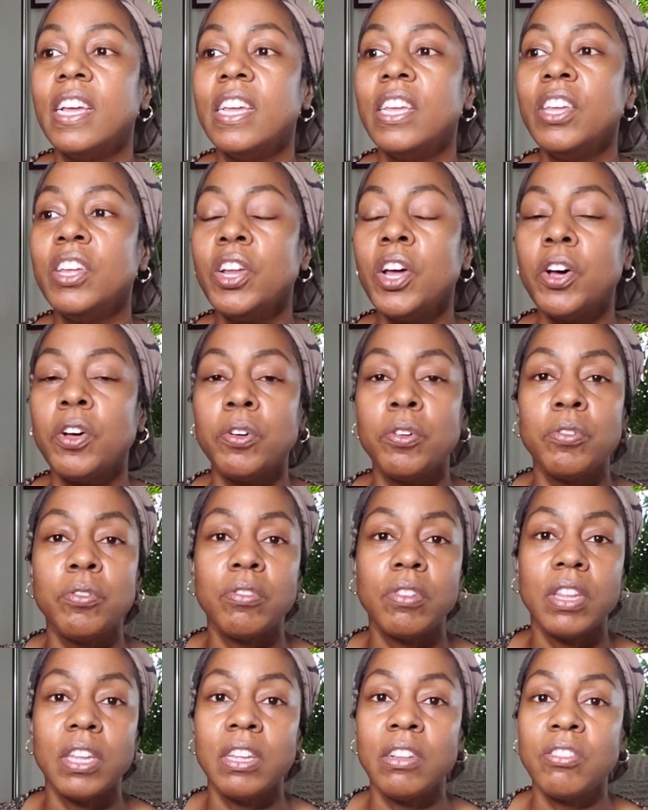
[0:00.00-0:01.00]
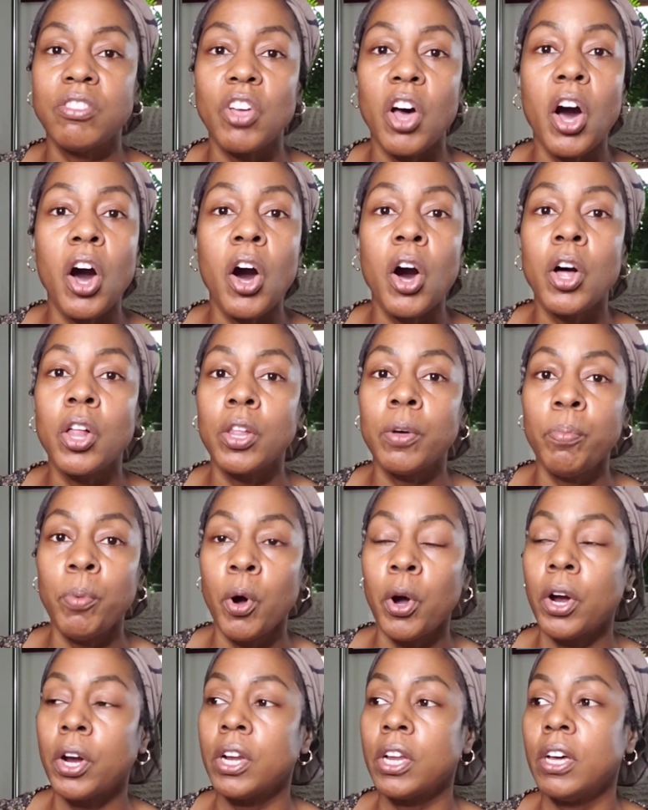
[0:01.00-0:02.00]
you know, it's all a
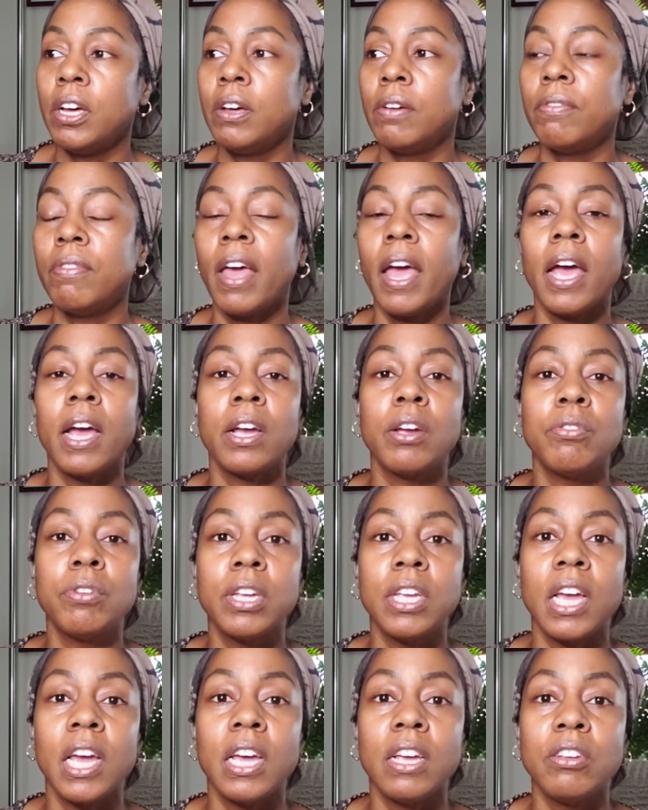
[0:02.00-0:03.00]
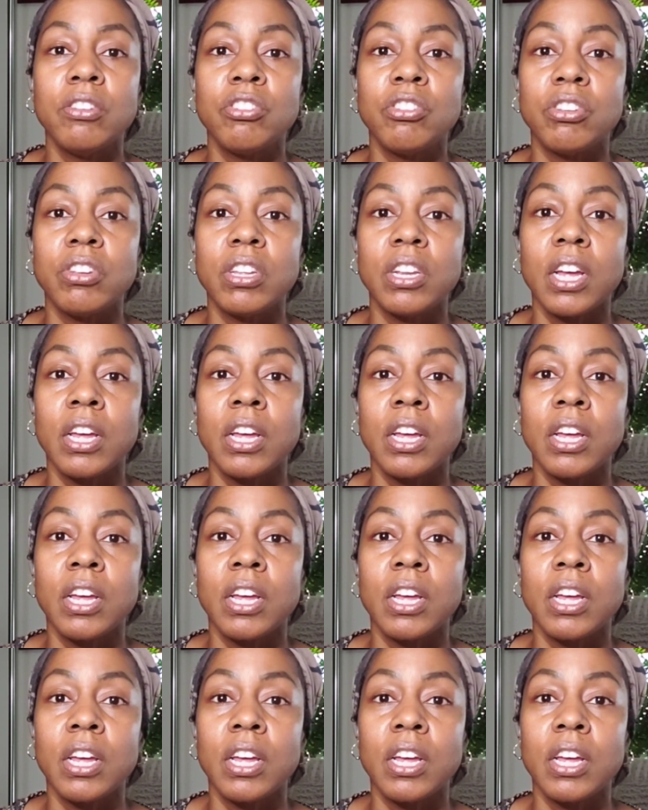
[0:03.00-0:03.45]
part of that creation.